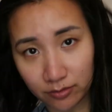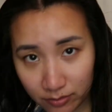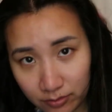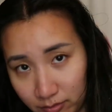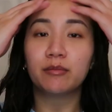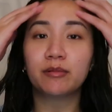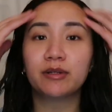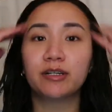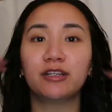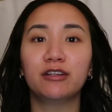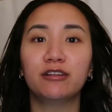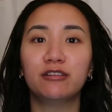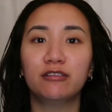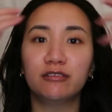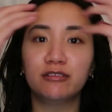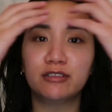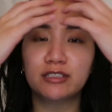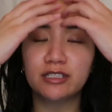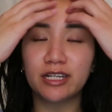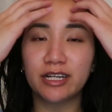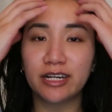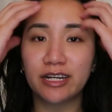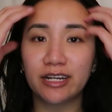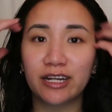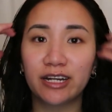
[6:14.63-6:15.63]
I'm gonna use
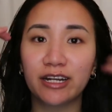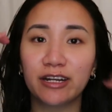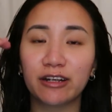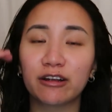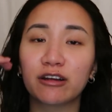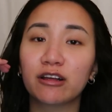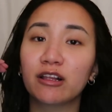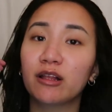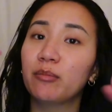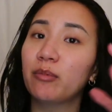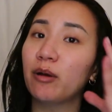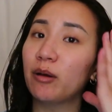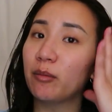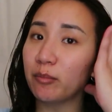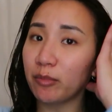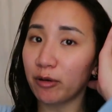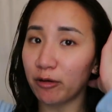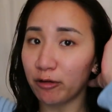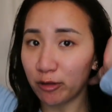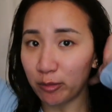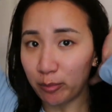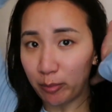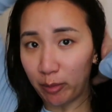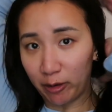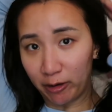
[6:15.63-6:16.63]
a hair clip on
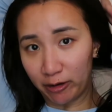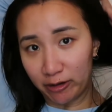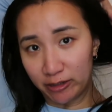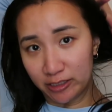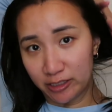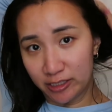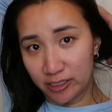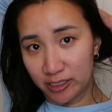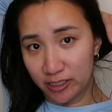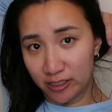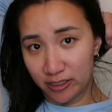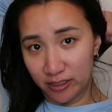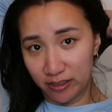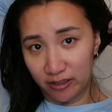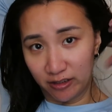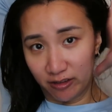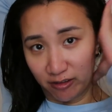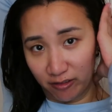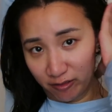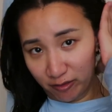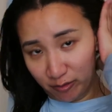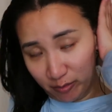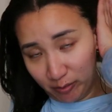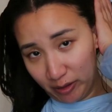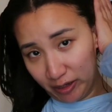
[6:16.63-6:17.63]
both parts
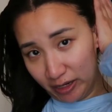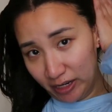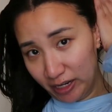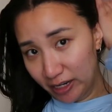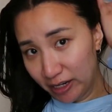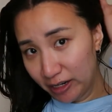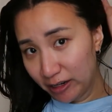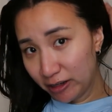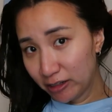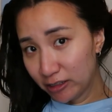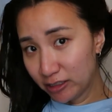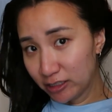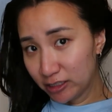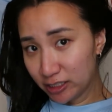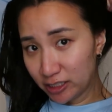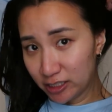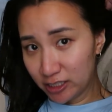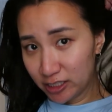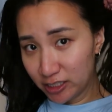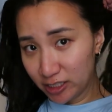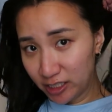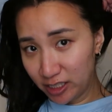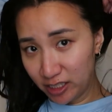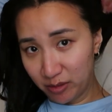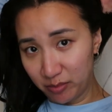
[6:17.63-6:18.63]
of my hair
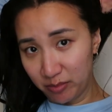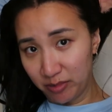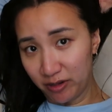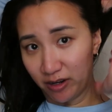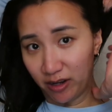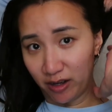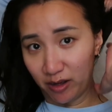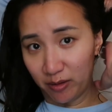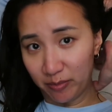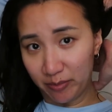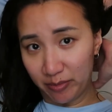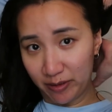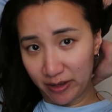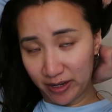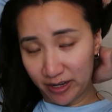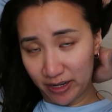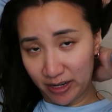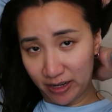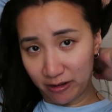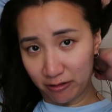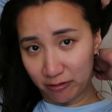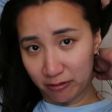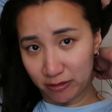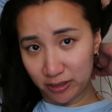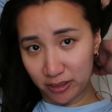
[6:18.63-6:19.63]
just to keep it up and
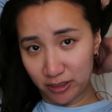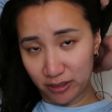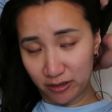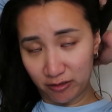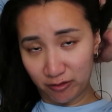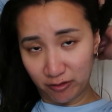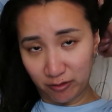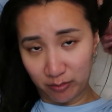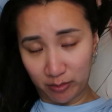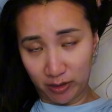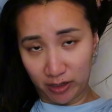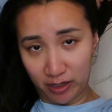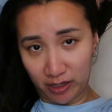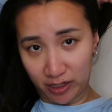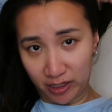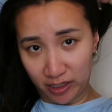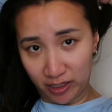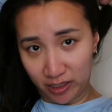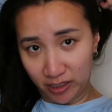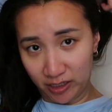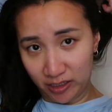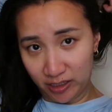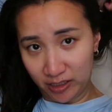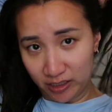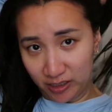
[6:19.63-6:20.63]
out of
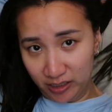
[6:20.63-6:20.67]
my